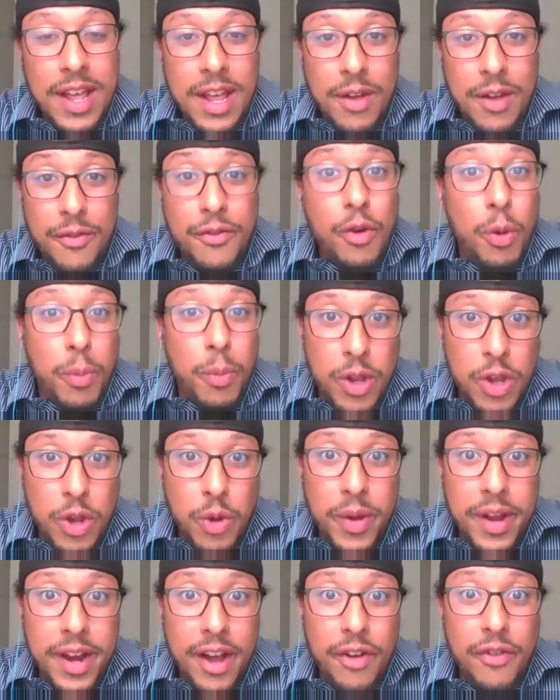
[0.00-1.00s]
former
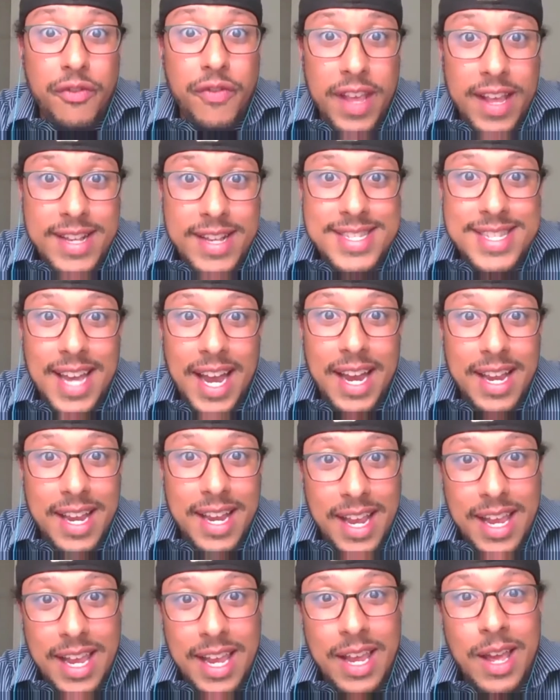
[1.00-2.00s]
UNLV
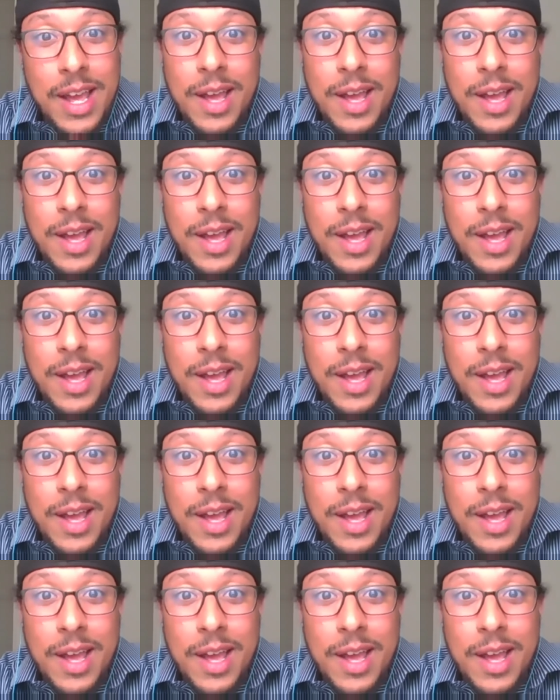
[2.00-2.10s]
signee,